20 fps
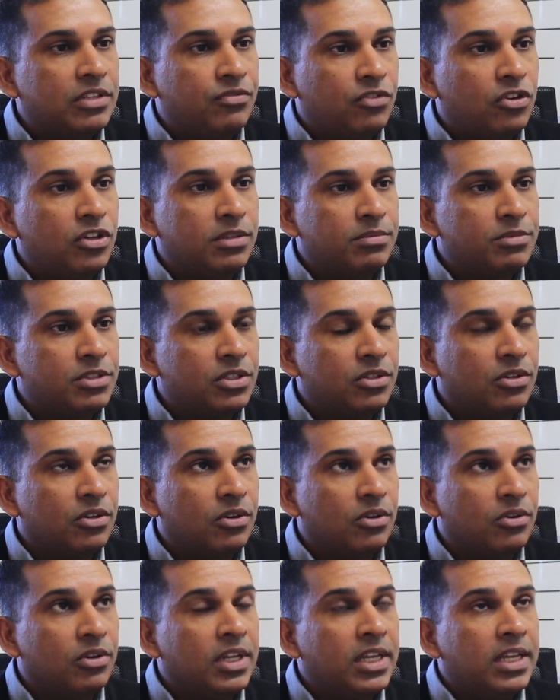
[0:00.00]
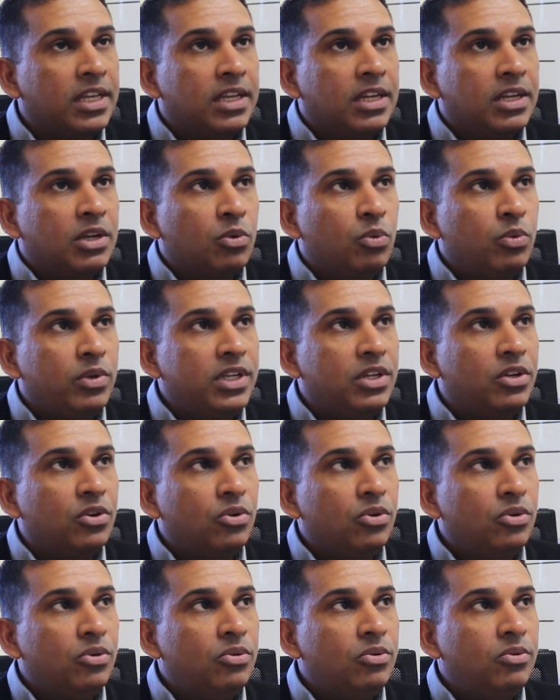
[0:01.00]
volumes to grow. We
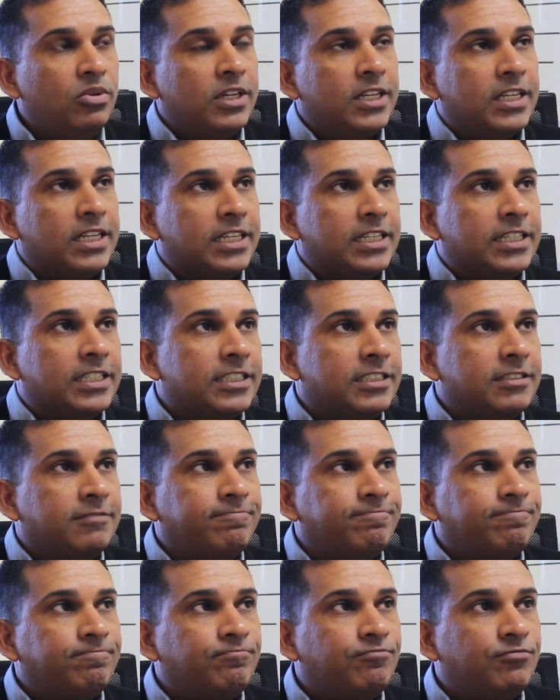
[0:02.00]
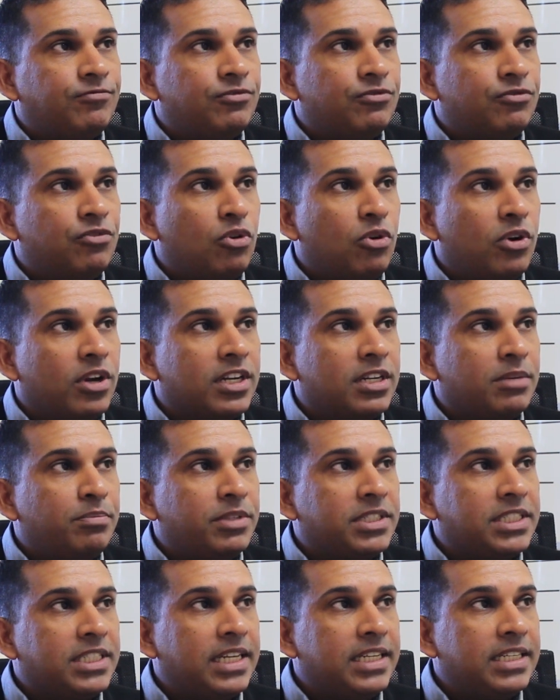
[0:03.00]
grew
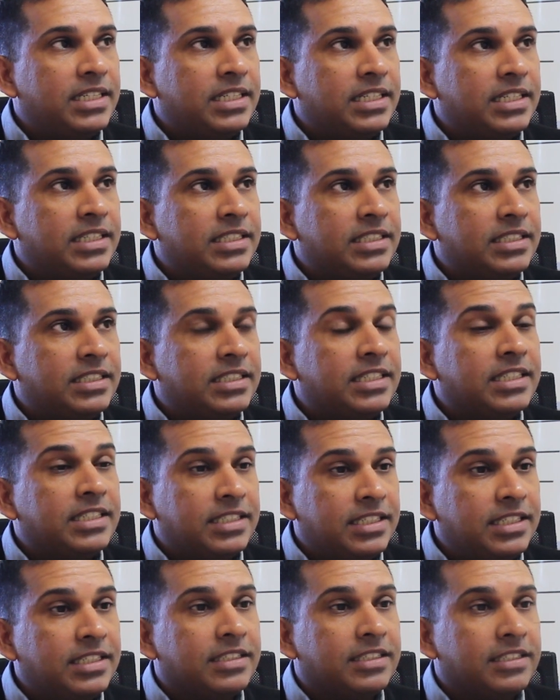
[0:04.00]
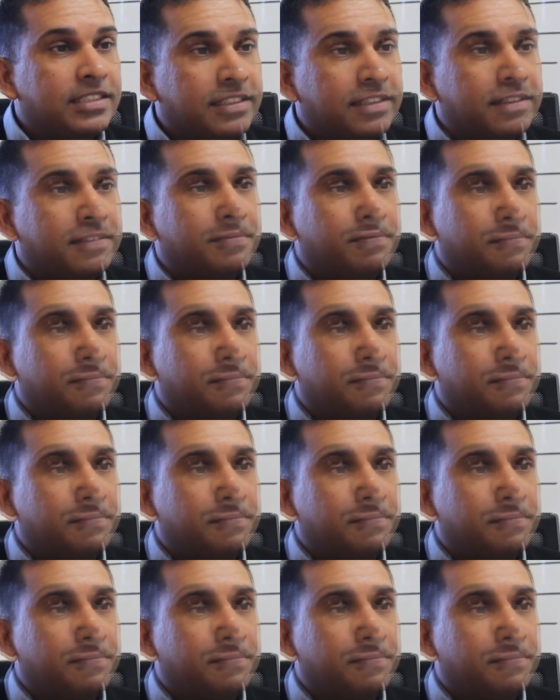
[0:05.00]
400% in 6 years.